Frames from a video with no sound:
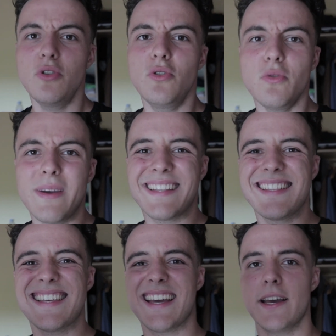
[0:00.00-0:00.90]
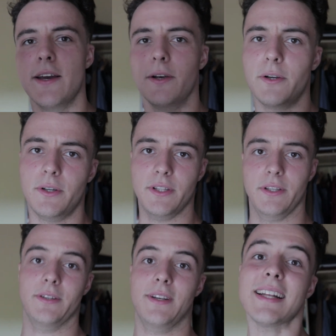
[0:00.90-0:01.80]
do it
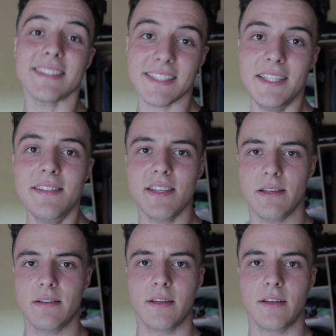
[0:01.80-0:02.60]
earlier? That's easy.